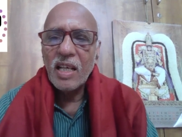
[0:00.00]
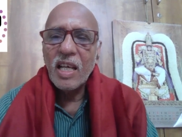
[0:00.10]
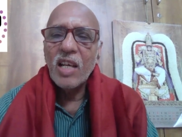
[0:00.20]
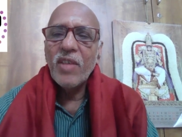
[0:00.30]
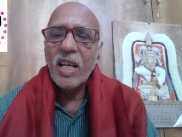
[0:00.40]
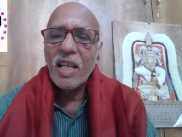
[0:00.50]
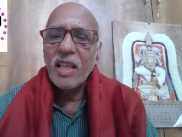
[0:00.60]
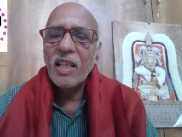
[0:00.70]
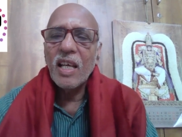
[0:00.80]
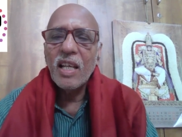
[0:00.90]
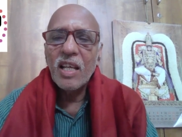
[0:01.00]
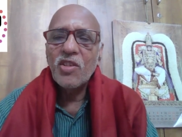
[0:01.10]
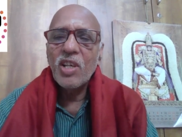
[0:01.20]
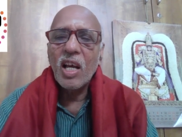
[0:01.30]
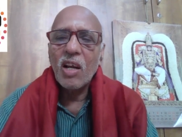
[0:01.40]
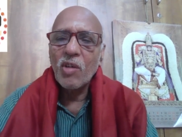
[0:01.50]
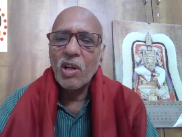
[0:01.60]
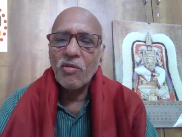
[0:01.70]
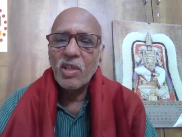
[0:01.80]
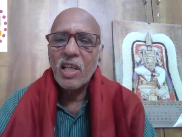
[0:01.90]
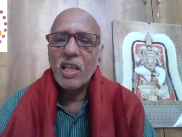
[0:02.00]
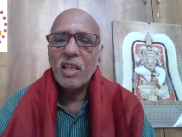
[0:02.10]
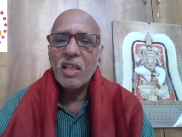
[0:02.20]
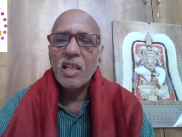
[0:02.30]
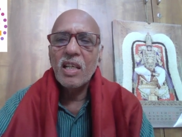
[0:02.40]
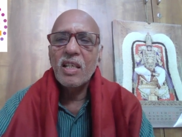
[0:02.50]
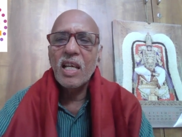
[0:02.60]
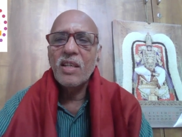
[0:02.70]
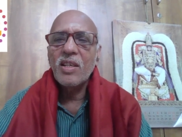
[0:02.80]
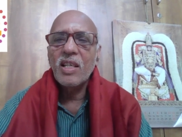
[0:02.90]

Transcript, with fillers: elevating the energy around us. It, it says